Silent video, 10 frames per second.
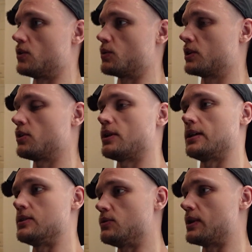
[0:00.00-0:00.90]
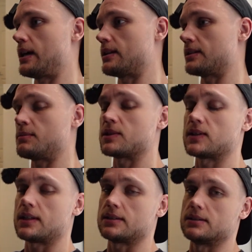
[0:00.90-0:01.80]
we're gonna go ahead and do that, and I'm
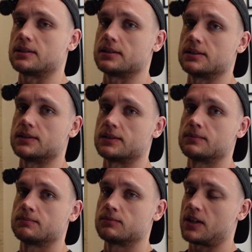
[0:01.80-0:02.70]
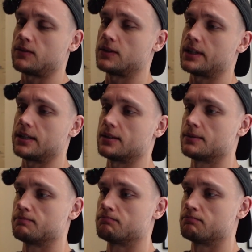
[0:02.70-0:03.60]
excited because I feel like
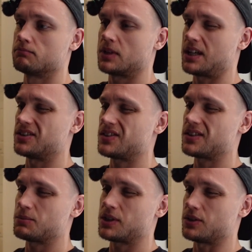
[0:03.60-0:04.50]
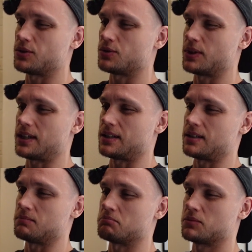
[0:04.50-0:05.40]
it's just something new
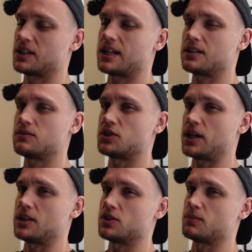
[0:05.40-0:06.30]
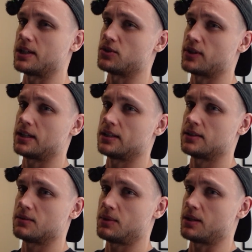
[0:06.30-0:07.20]
and kind of changed my training
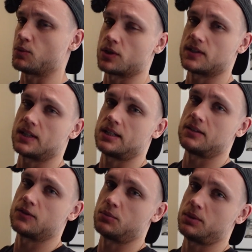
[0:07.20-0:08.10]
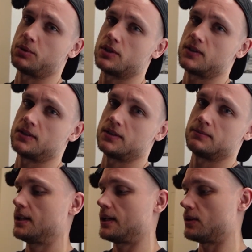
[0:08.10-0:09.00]
to make it more exciting for me personally.
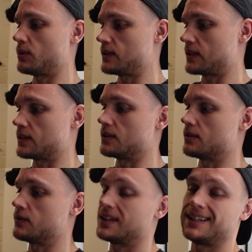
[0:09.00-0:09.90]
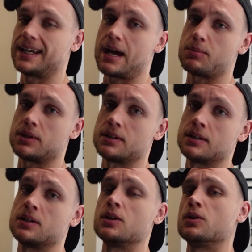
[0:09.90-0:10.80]
Anyways, that's enough yapping.
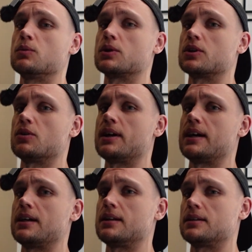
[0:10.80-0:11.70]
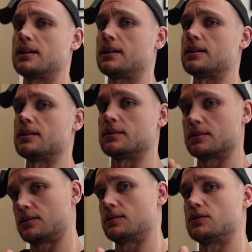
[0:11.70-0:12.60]
We're gonna go ahead and
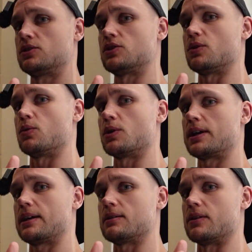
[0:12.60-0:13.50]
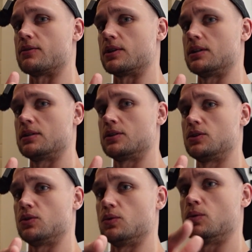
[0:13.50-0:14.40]
show the workout in 3,
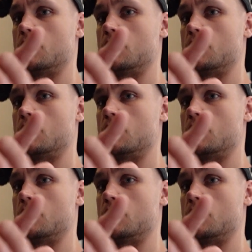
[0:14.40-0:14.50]
2,